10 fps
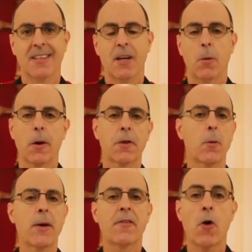whether
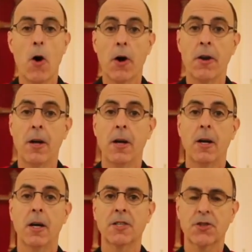we've gone
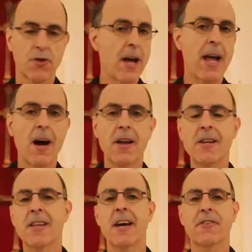astray
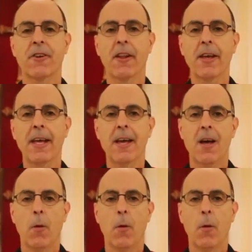unintentionally,